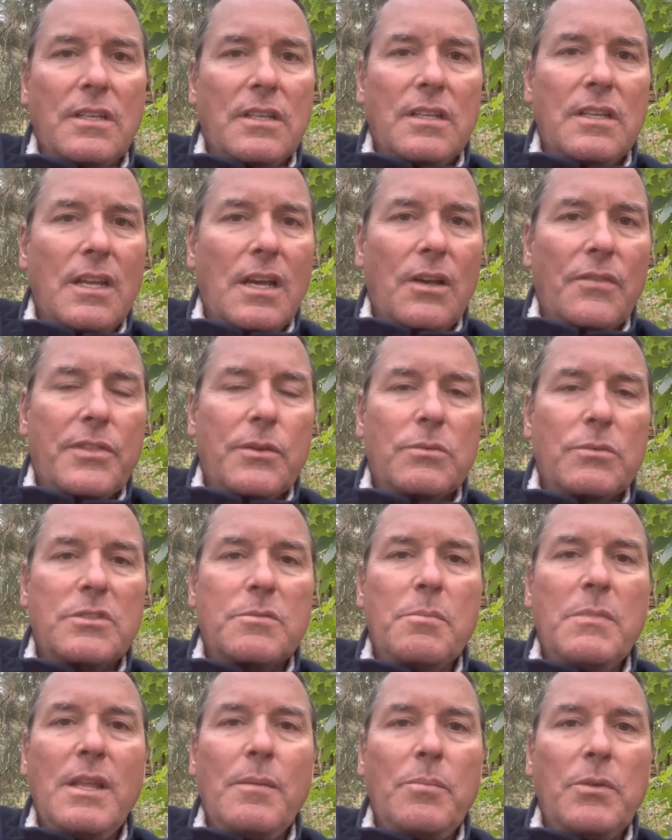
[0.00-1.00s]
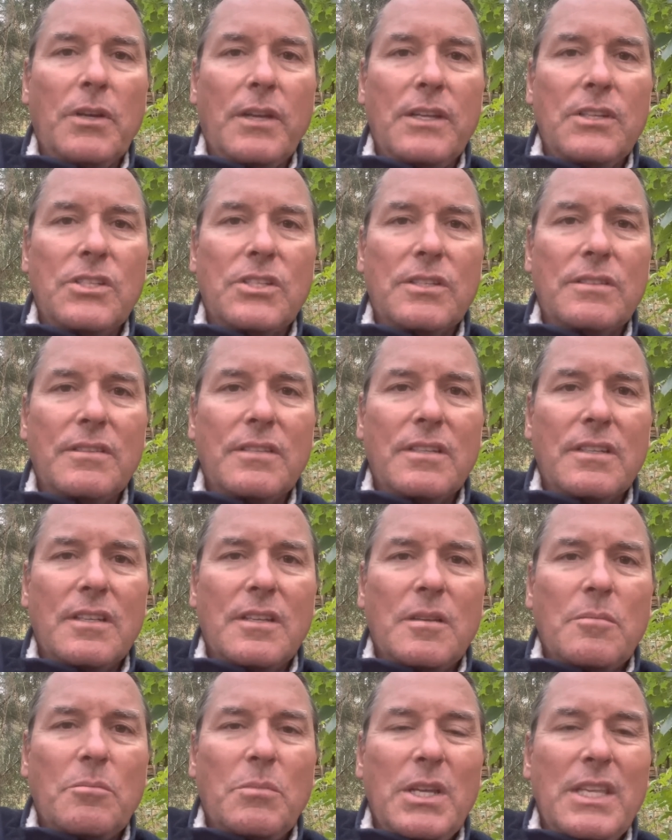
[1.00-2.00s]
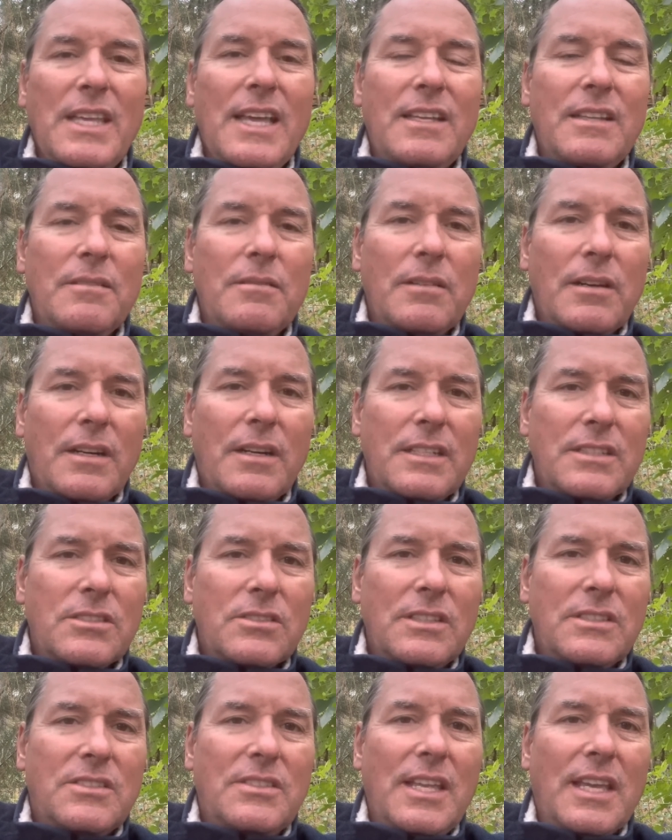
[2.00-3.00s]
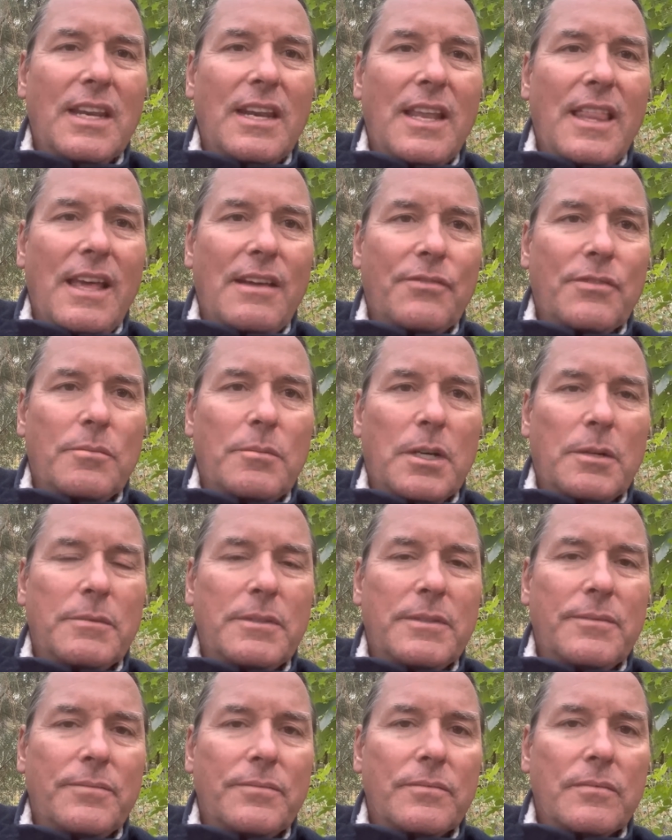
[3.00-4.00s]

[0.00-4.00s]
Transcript: No, there was manipulation. But yet, let's let's dig into that for a moment.